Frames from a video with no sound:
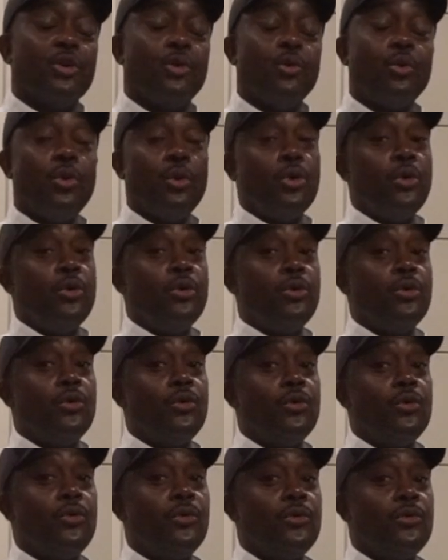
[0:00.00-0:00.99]

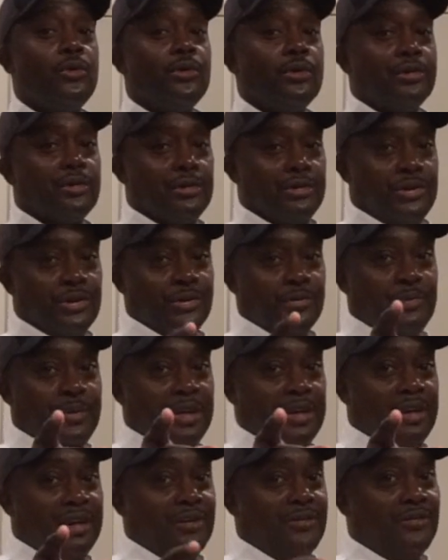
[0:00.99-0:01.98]
Woo! You'll
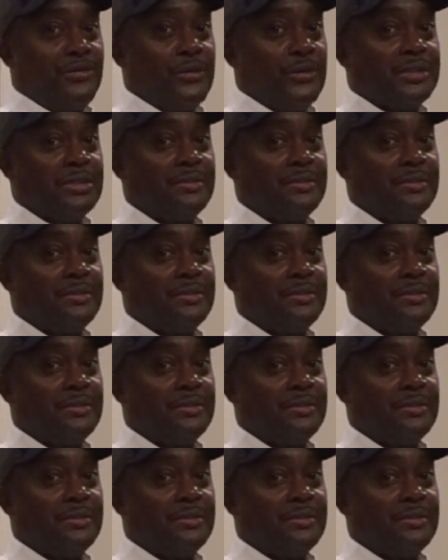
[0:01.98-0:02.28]
be in for